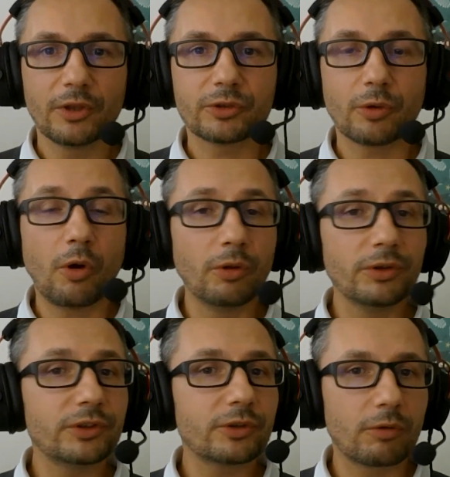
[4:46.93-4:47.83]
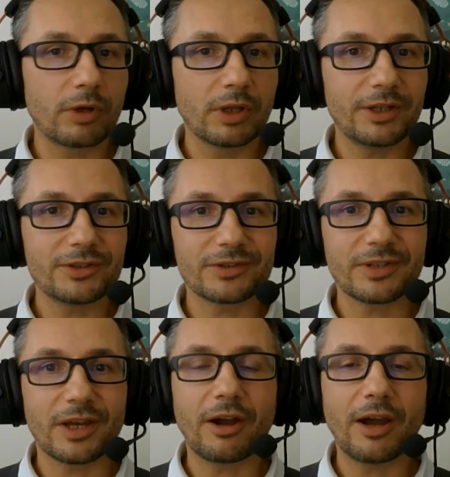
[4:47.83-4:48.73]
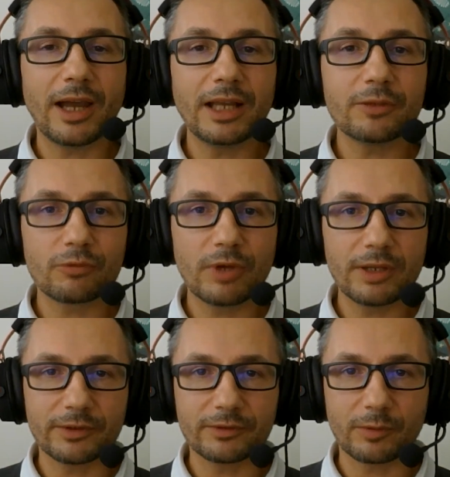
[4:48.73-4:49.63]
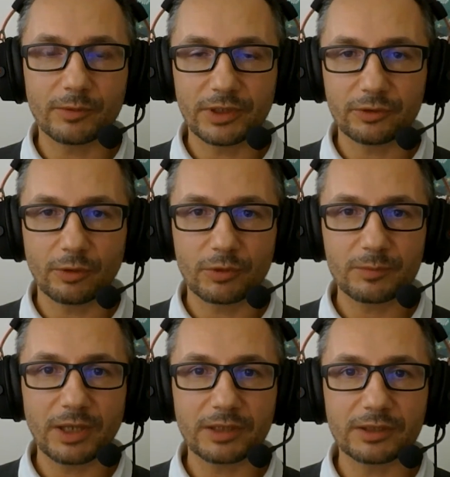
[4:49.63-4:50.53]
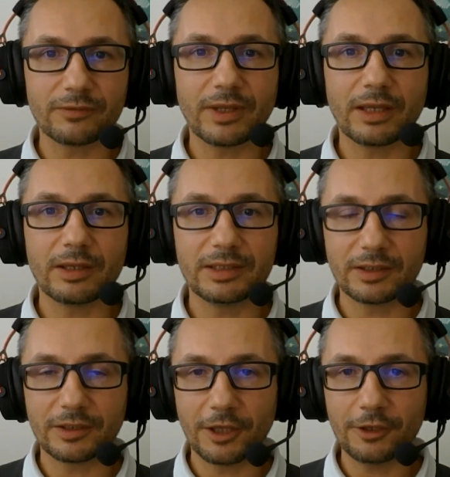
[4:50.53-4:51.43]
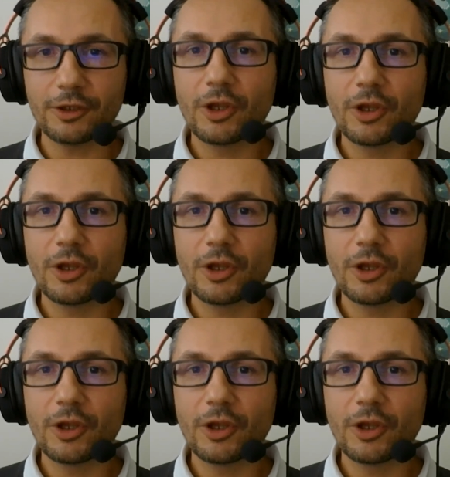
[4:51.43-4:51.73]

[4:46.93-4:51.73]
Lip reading: So all these correlations are highly relevant from an SEO perspective. Yet again,